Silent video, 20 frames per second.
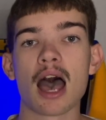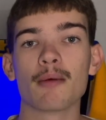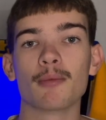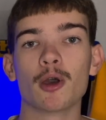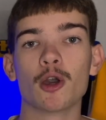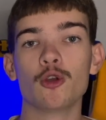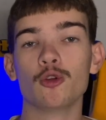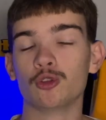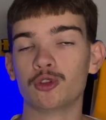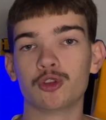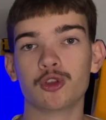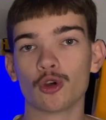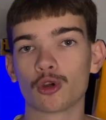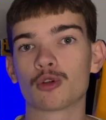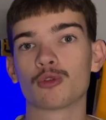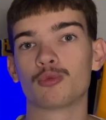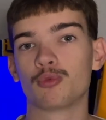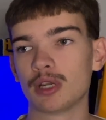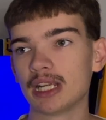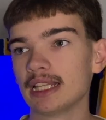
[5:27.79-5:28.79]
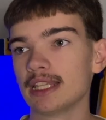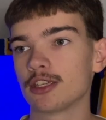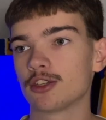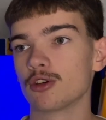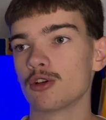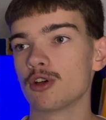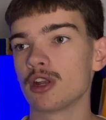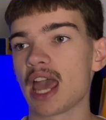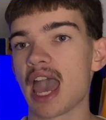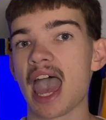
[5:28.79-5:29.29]
who look really
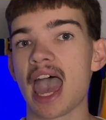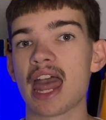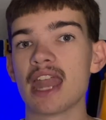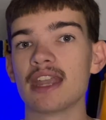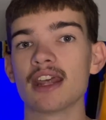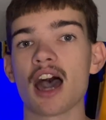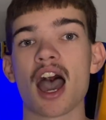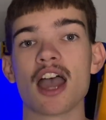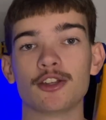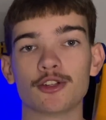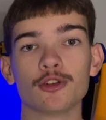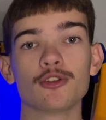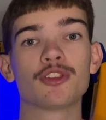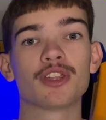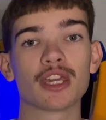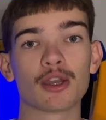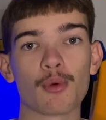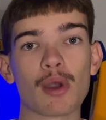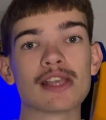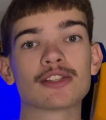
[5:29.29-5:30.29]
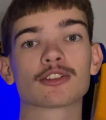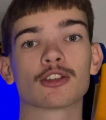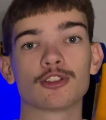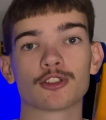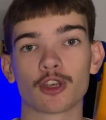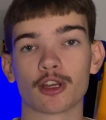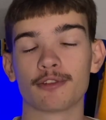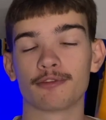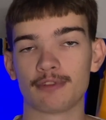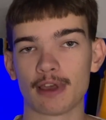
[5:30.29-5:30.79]
good, and I do think West Coast
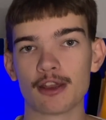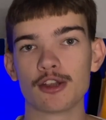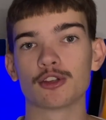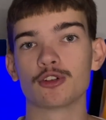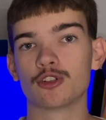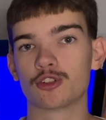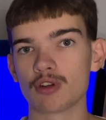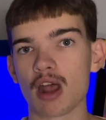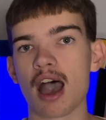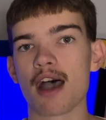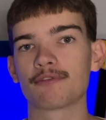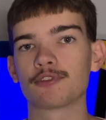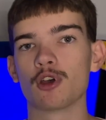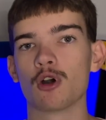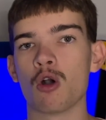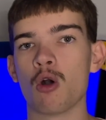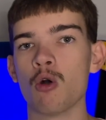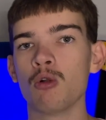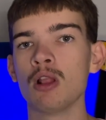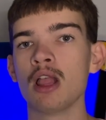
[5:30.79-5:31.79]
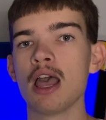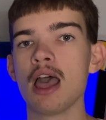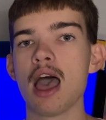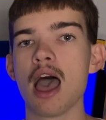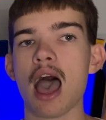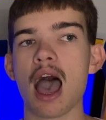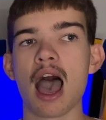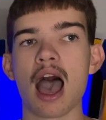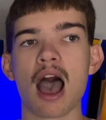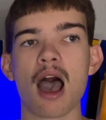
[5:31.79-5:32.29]
got a very good draft haul
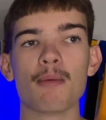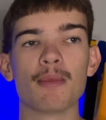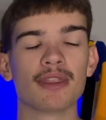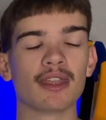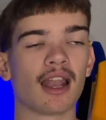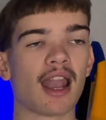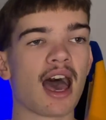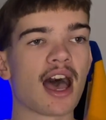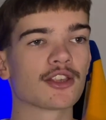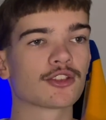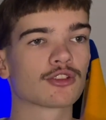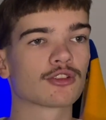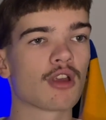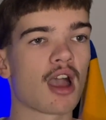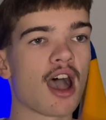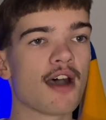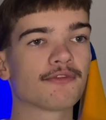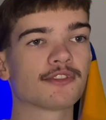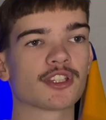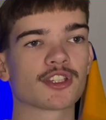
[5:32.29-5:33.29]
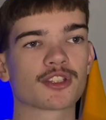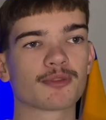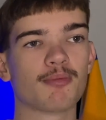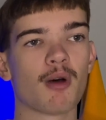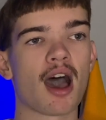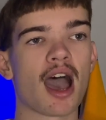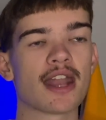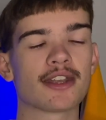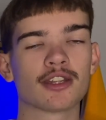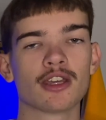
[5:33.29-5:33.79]
in the last draft,
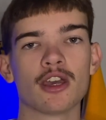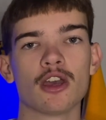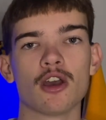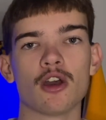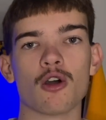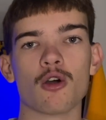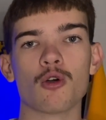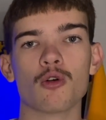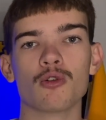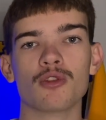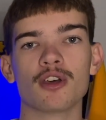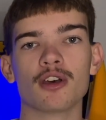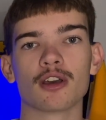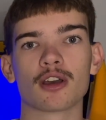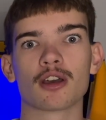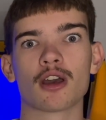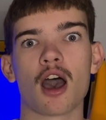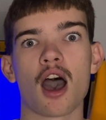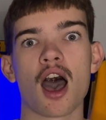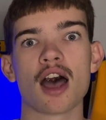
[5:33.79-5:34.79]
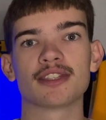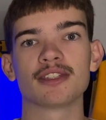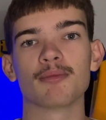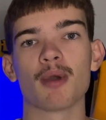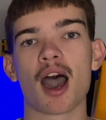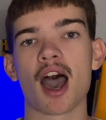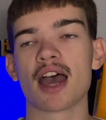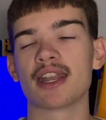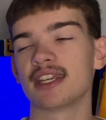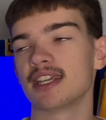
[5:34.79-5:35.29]
despite all the
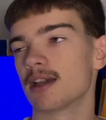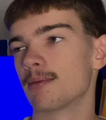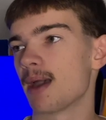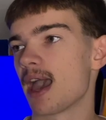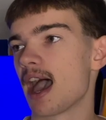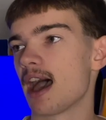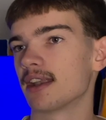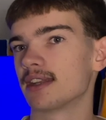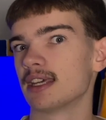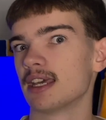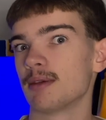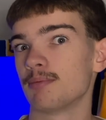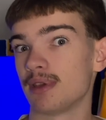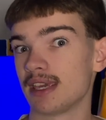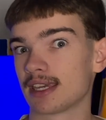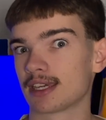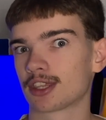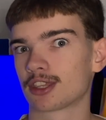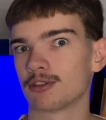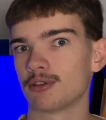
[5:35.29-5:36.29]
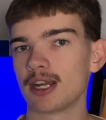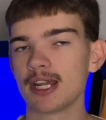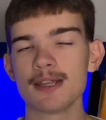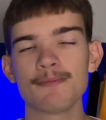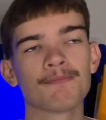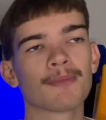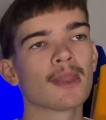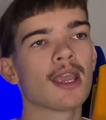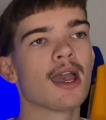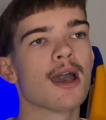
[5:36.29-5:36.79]
hardy-bardy about pick 3.
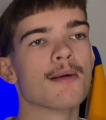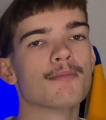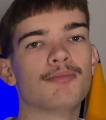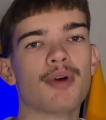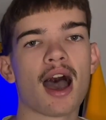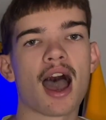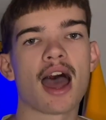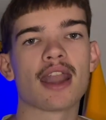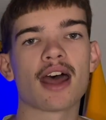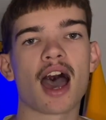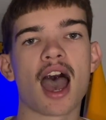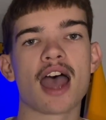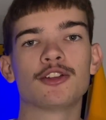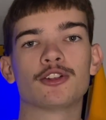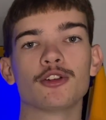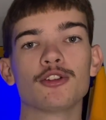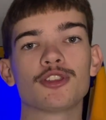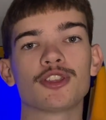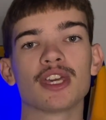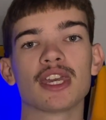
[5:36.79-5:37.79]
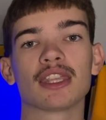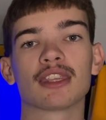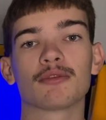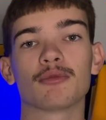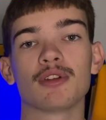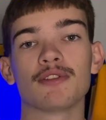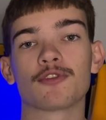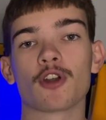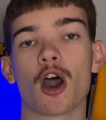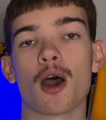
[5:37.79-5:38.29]
But I do think that
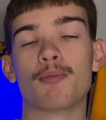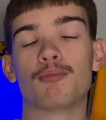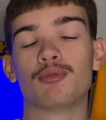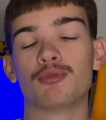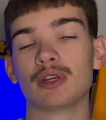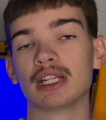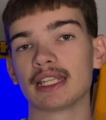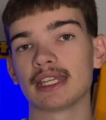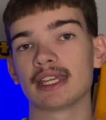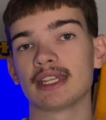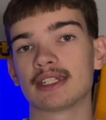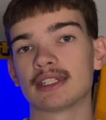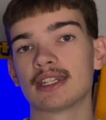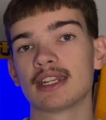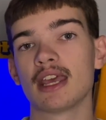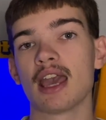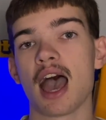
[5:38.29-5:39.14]
we've got a brilliant